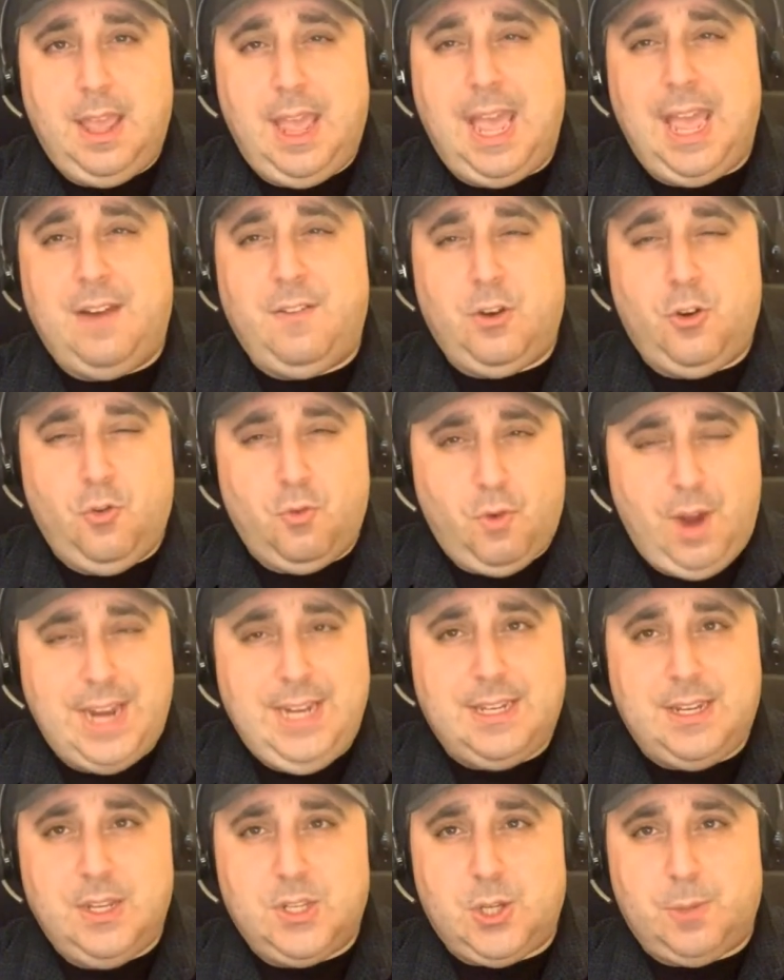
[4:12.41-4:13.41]
and
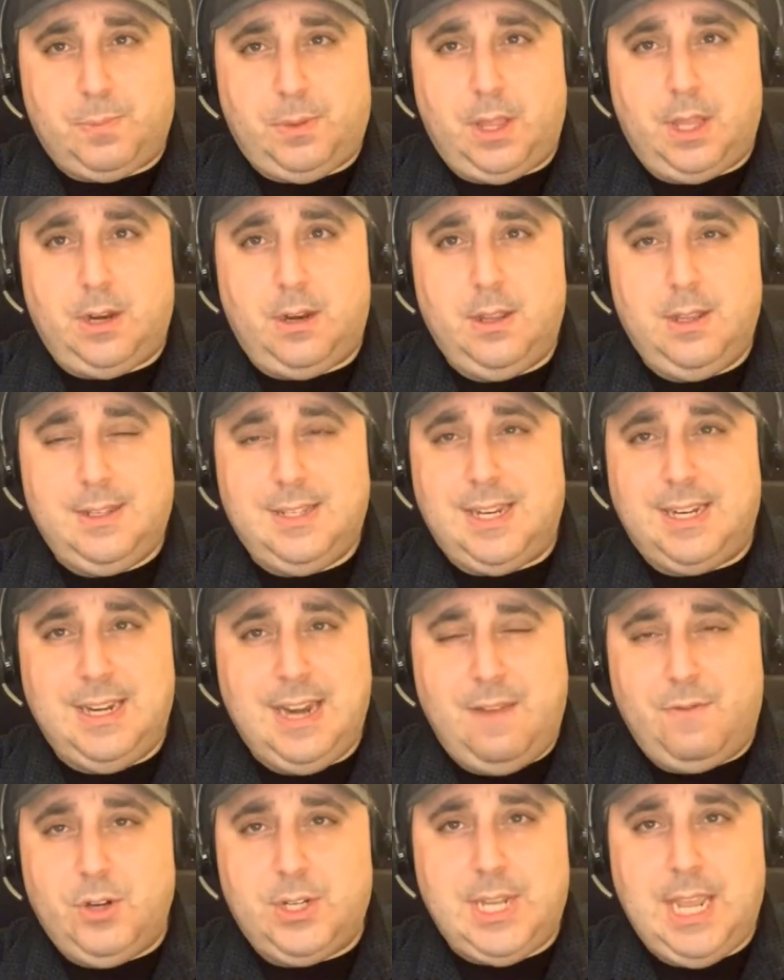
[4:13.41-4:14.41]
great discipline to
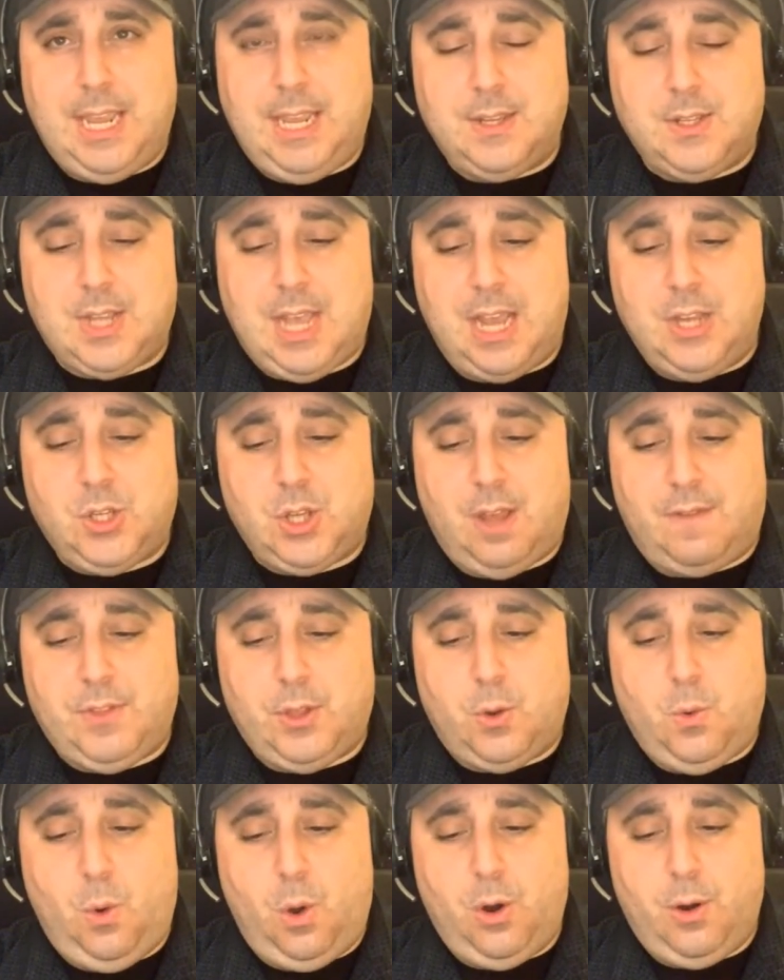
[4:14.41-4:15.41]
never take his eyes off
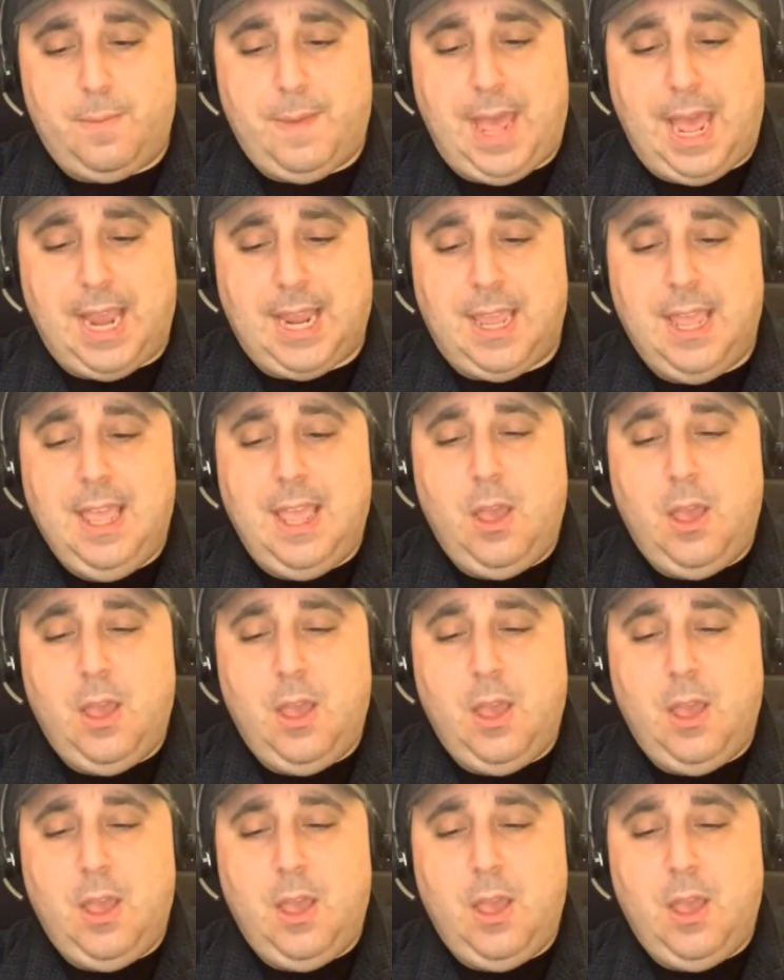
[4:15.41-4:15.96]
the quarterback.